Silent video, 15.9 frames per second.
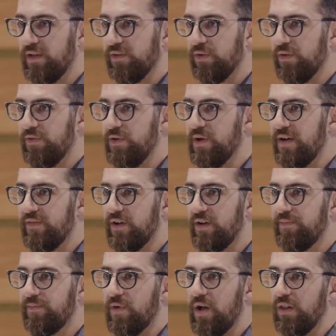So if you have
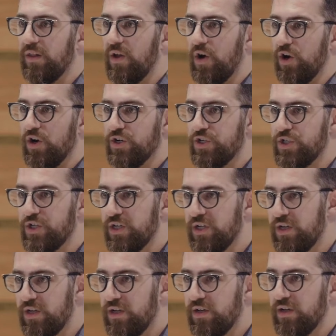a large
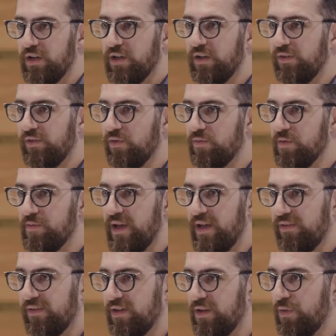consumer
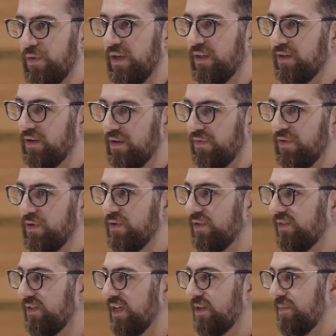base and you think there are a few
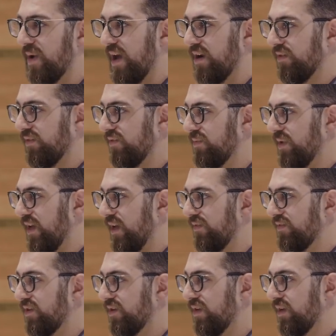distinct patterns of
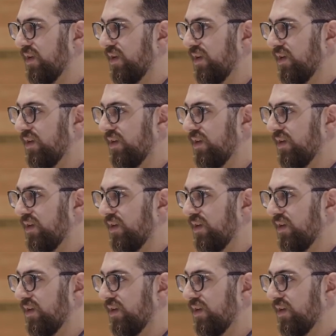behavior,